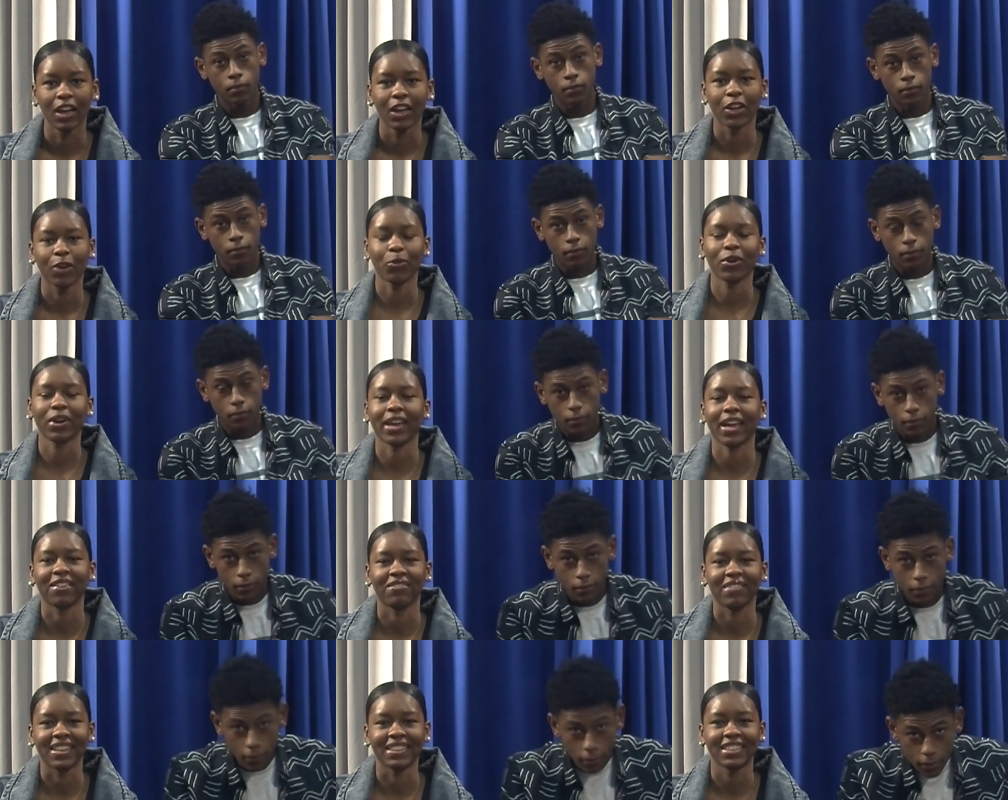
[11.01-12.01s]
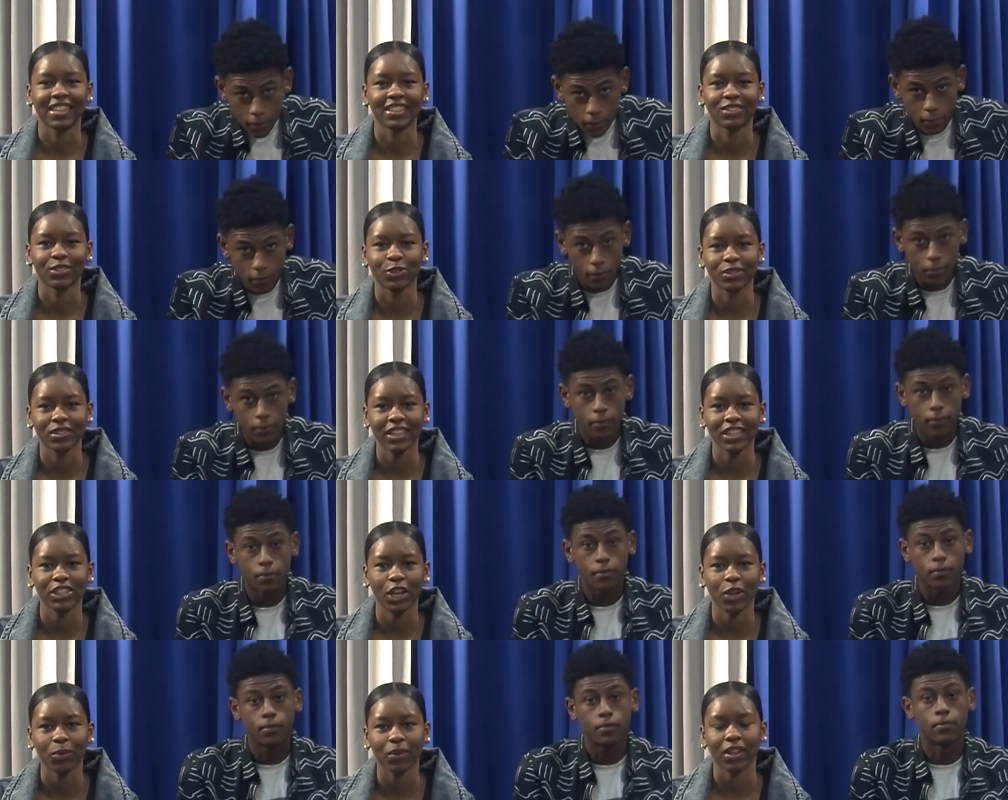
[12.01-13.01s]
Speaker 1: Good morning, NFA. Today's Thursday,
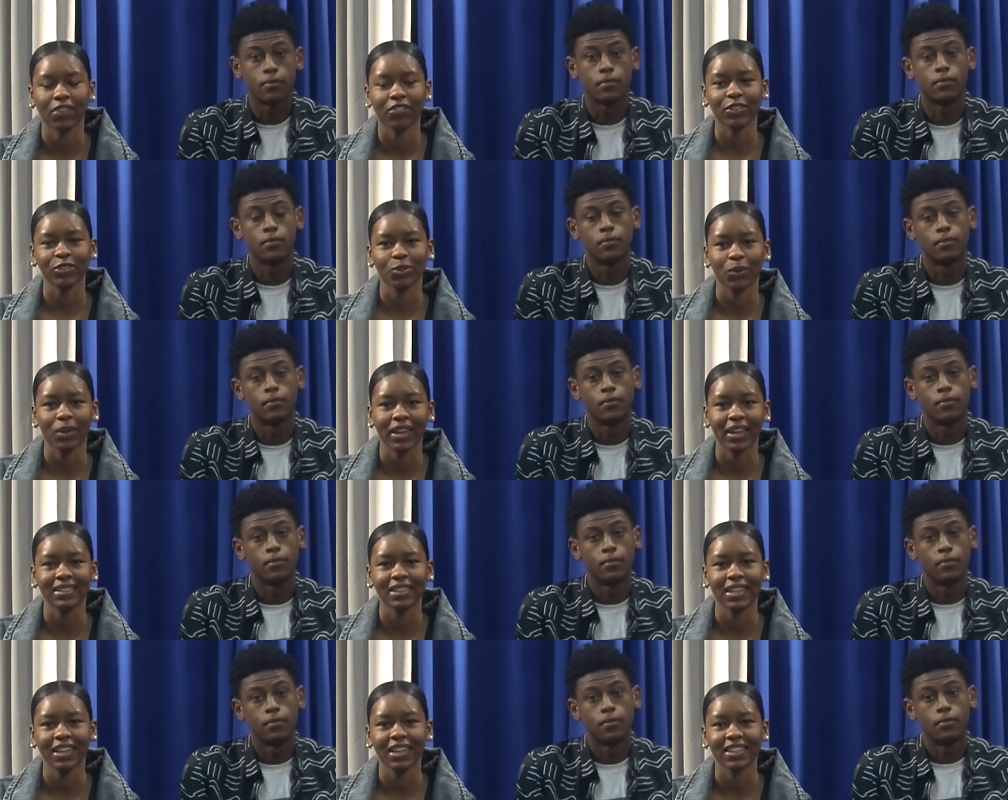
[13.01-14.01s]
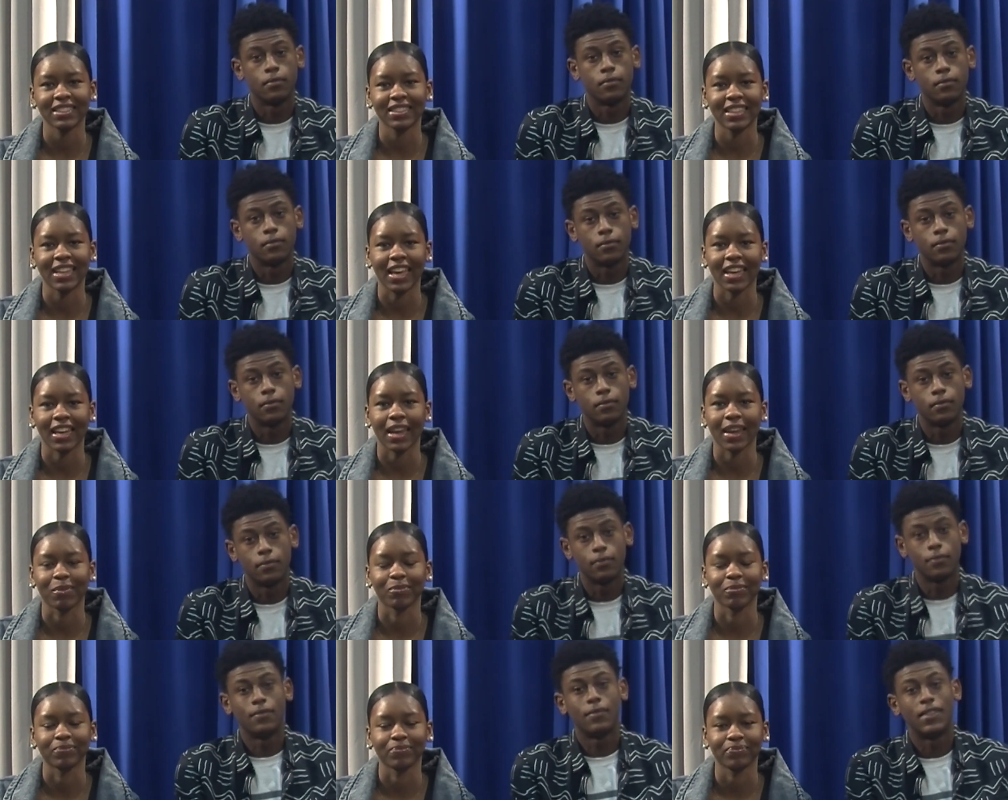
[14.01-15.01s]
January 11th, 2018, and it's an A day.
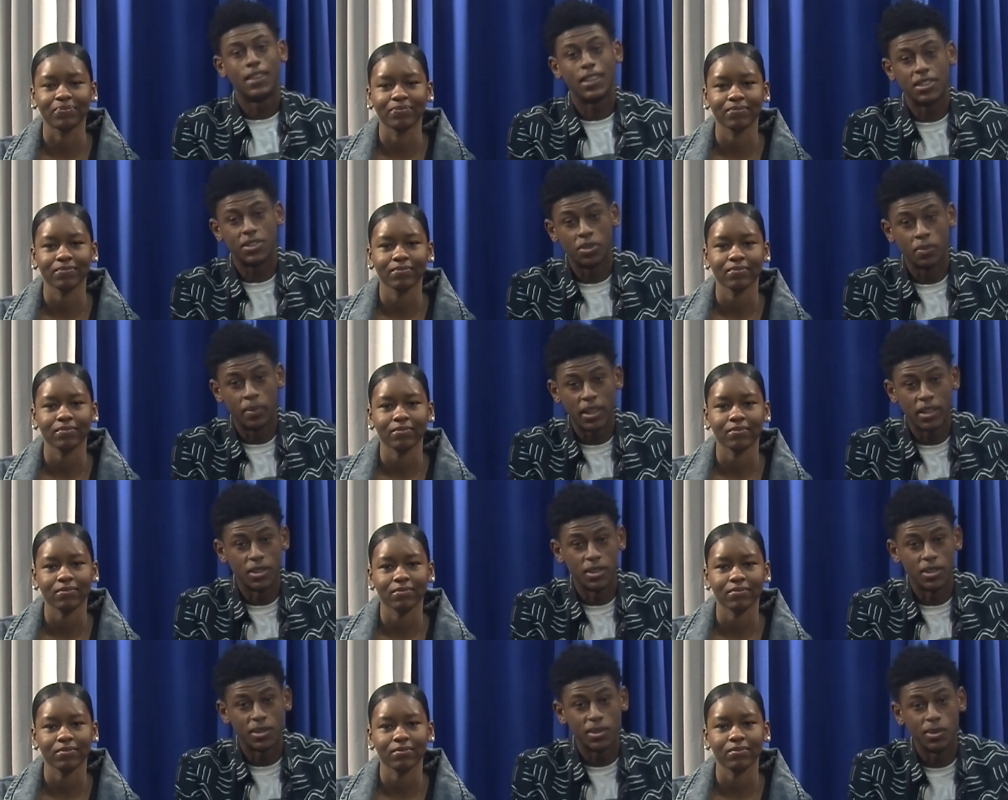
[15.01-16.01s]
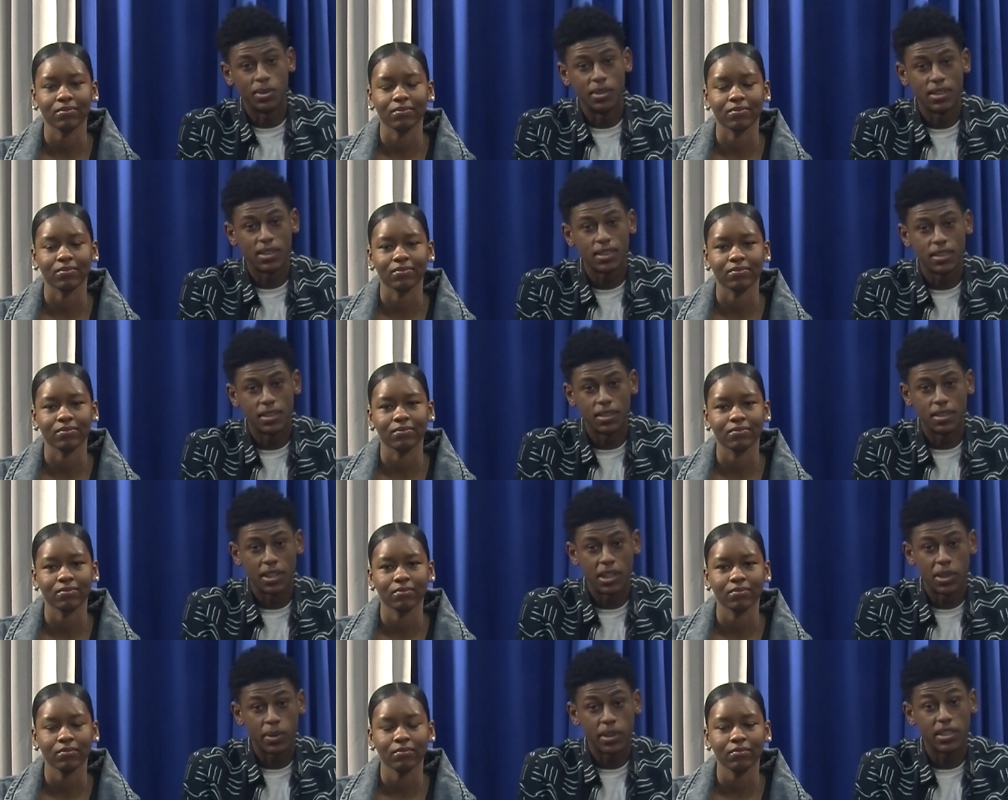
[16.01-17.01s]
Speaker 2: This is a reminder to students
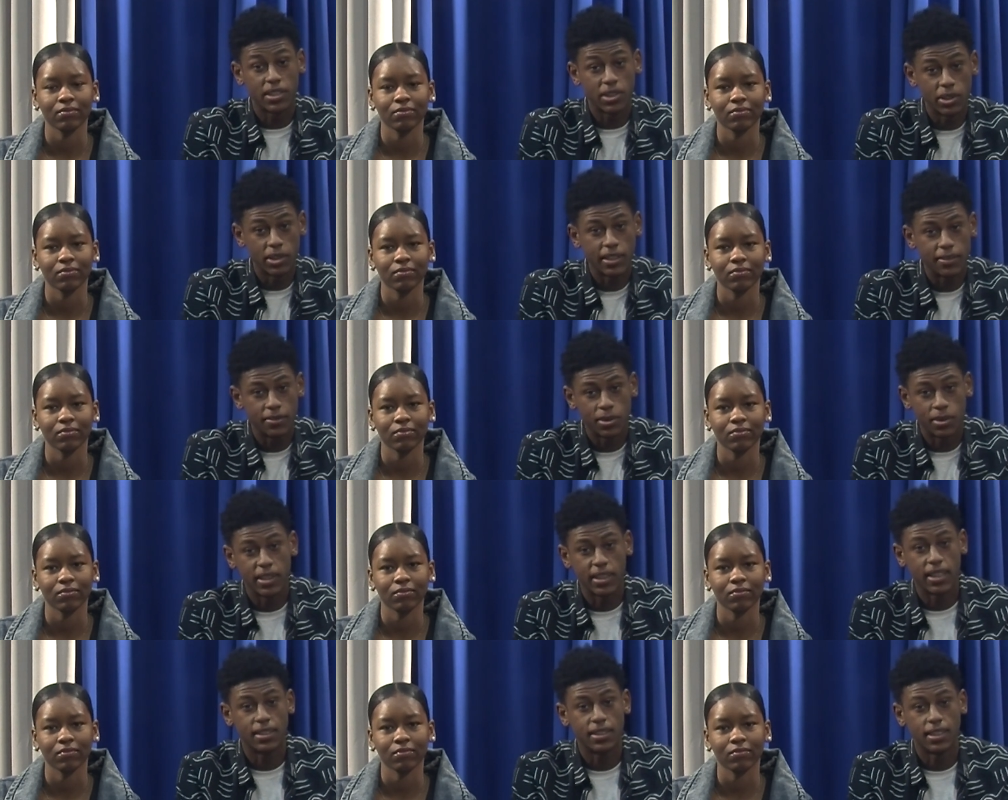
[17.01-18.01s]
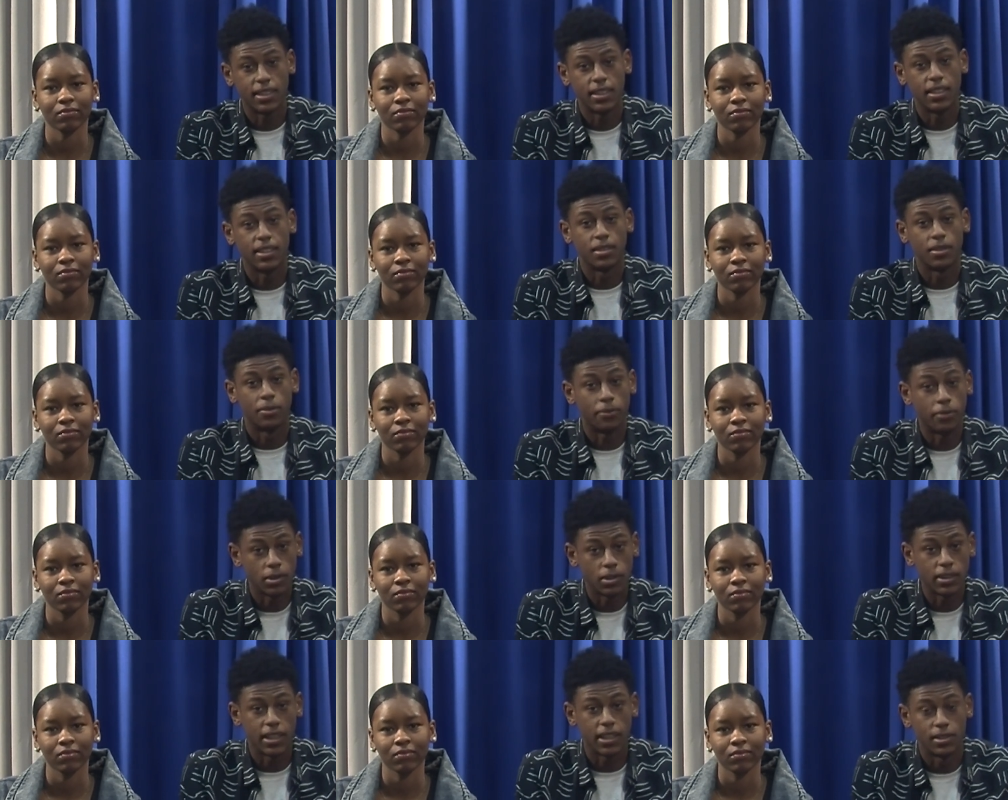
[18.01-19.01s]
January 30th, 2018 is a
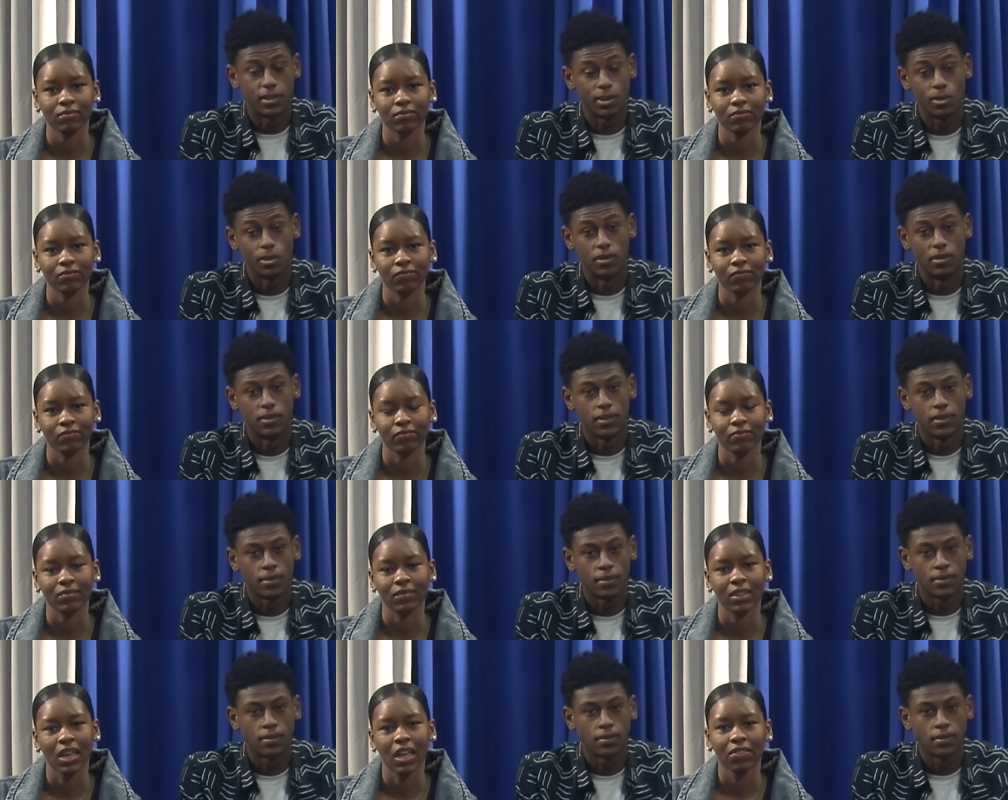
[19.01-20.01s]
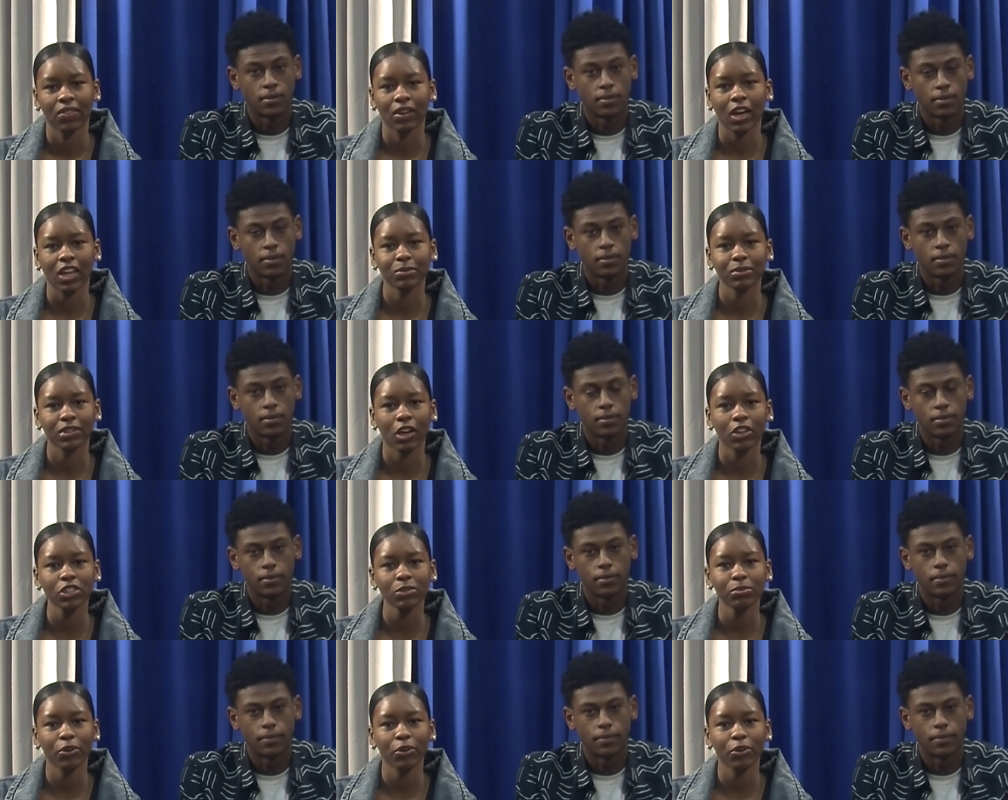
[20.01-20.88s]
full day of school.
Speaker 1: The cosmetology